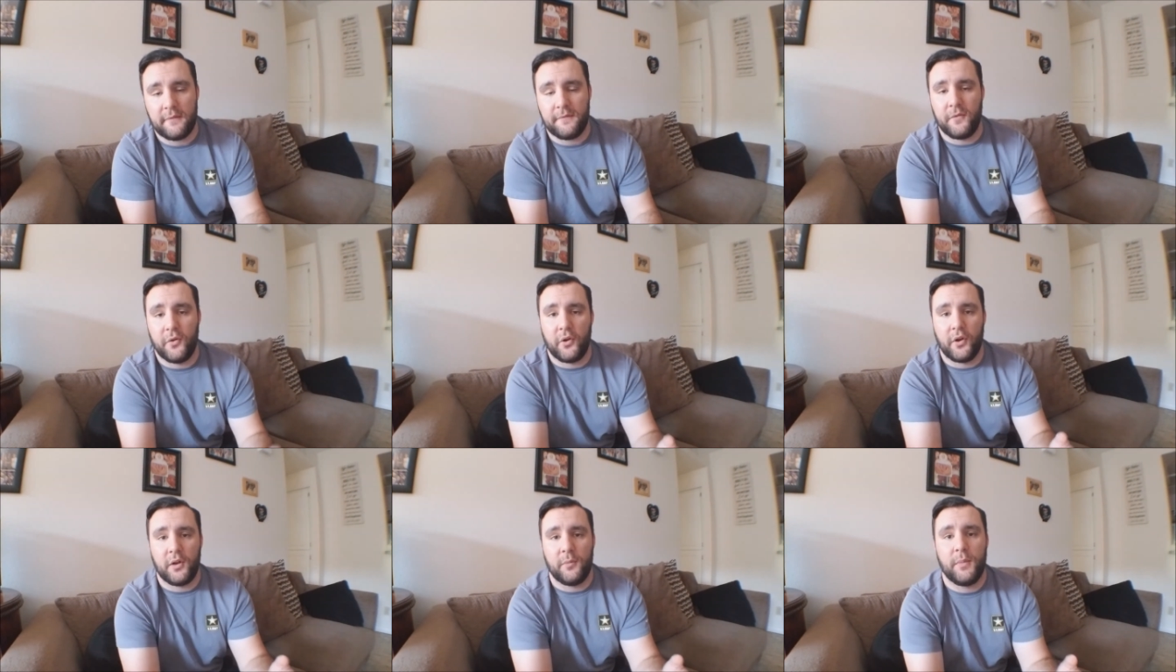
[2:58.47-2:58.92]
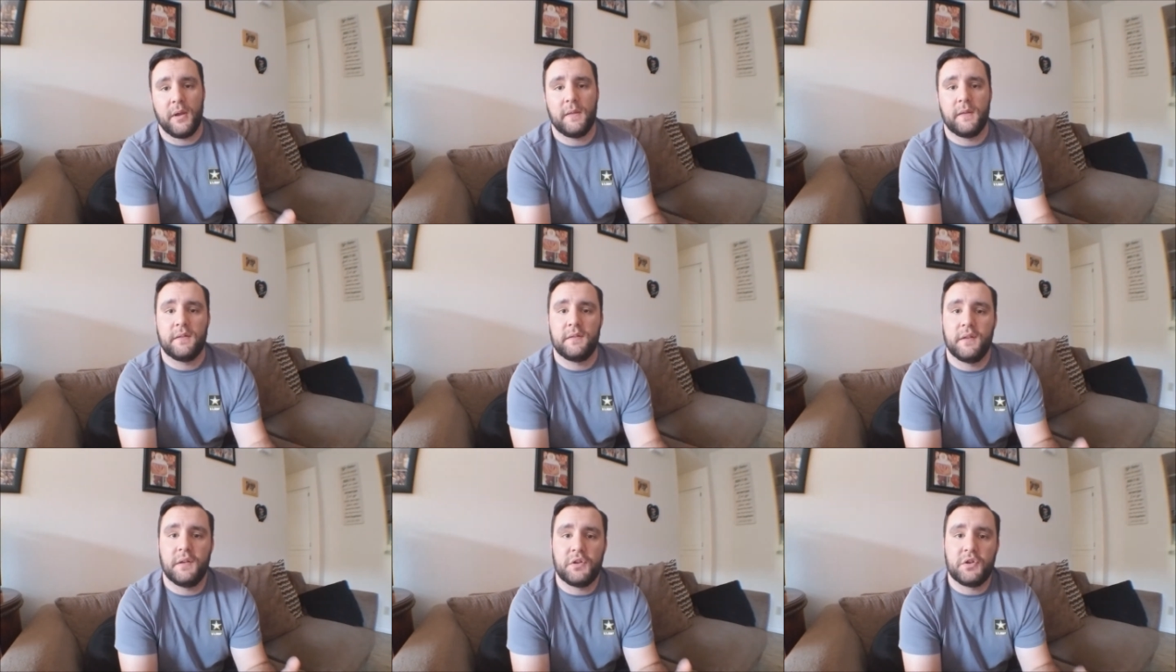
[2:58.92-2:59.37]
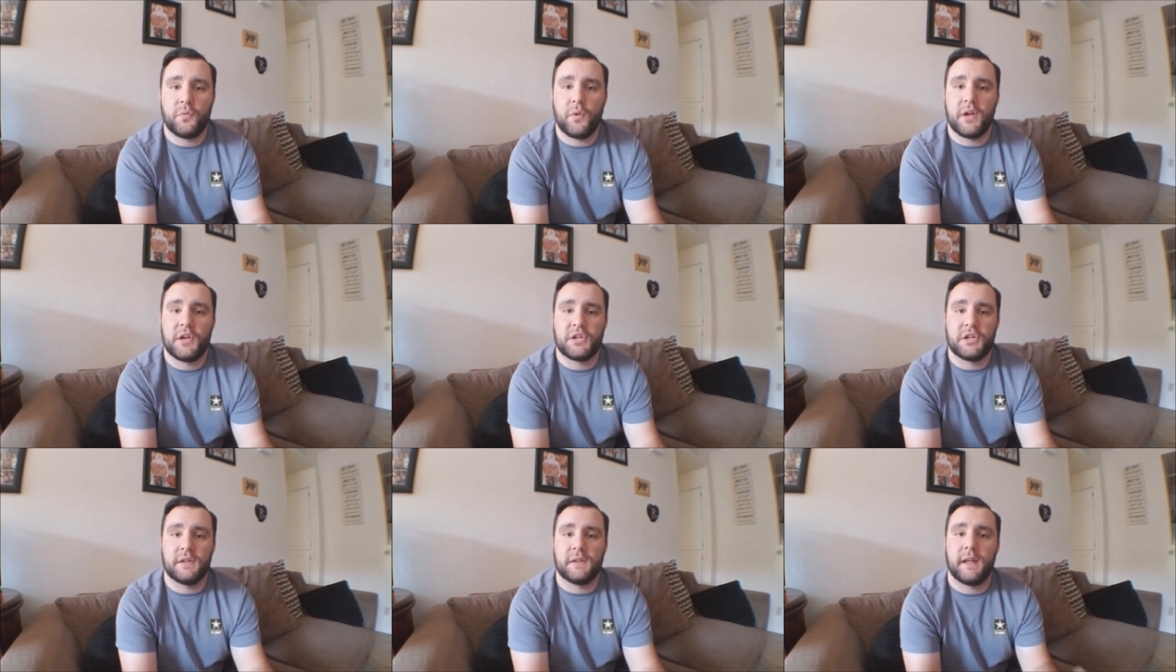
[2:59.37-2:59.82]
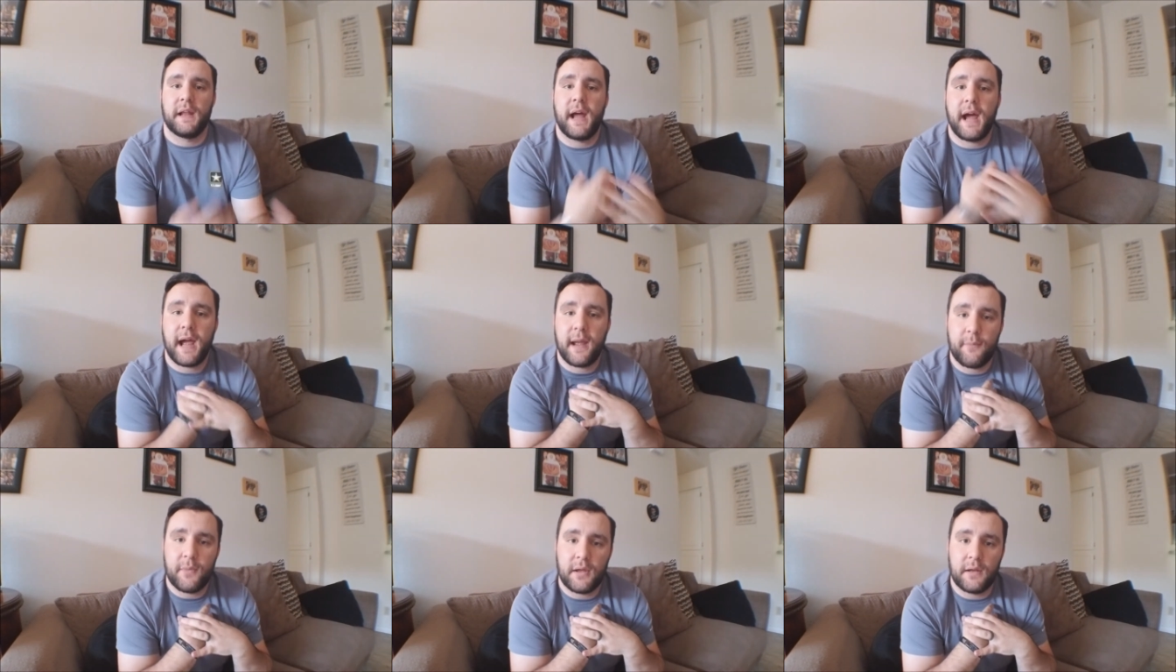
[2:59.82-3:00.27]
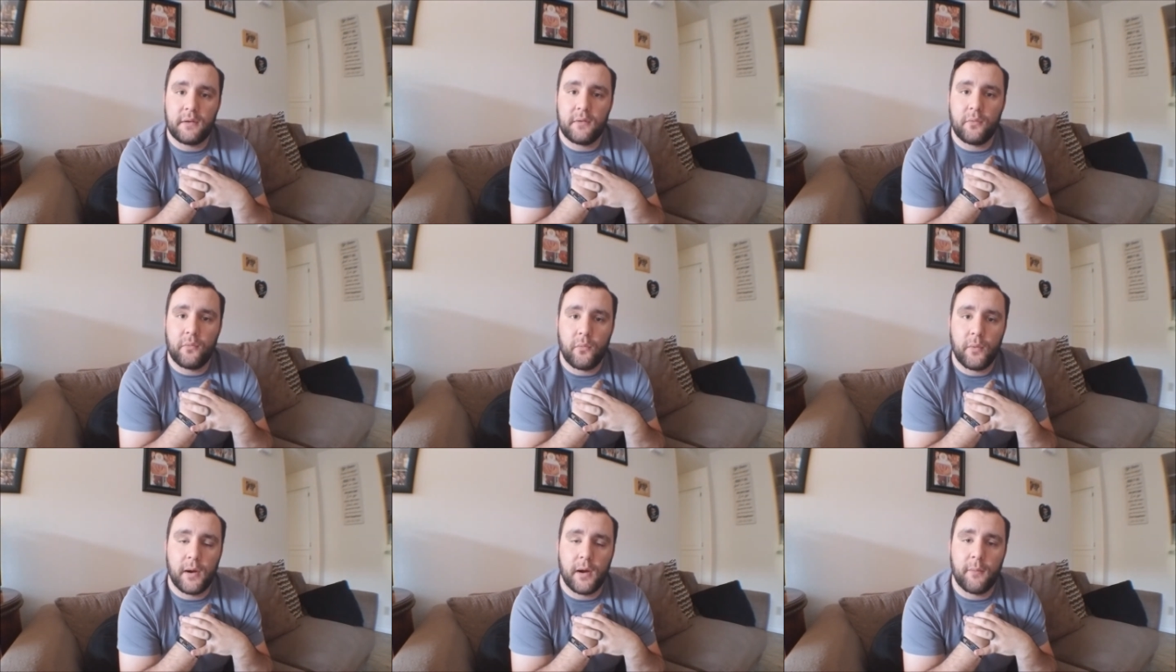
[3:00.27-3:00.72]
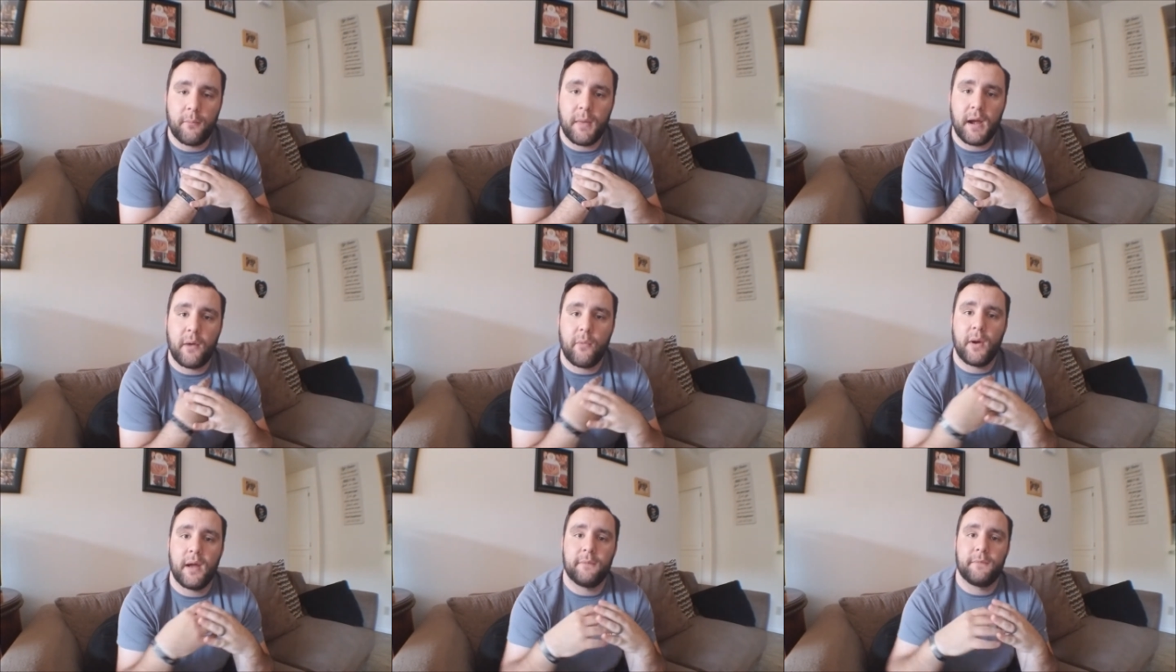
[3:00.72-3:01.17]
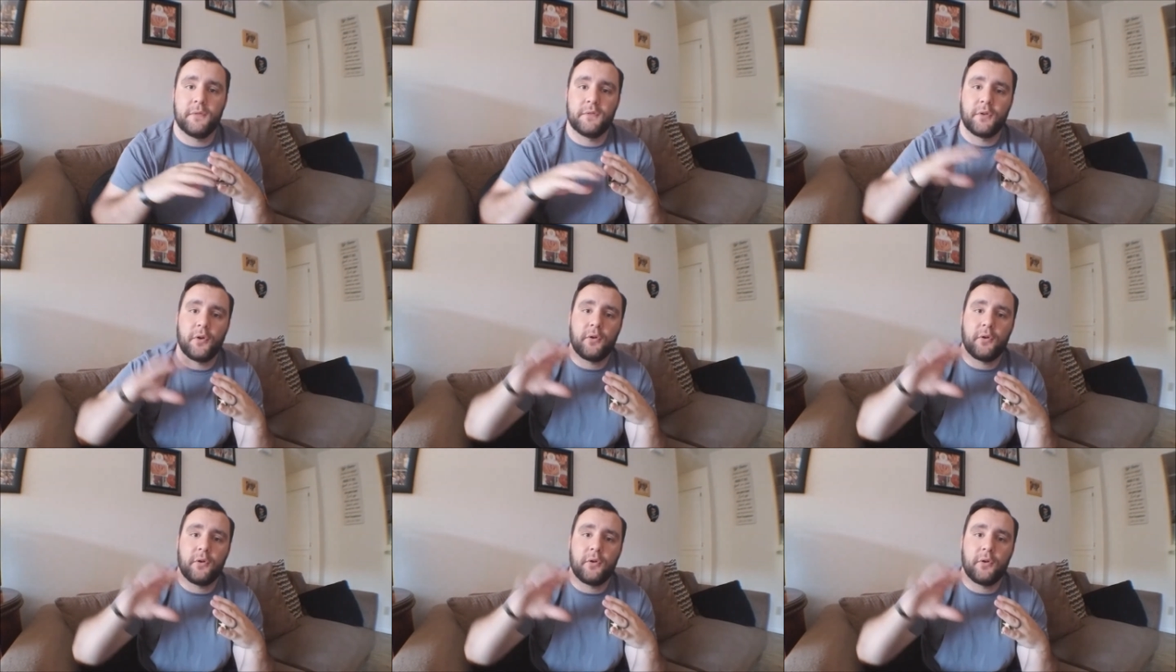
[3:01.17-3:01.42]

if you're going to be in the situation that I'm in, where my wife is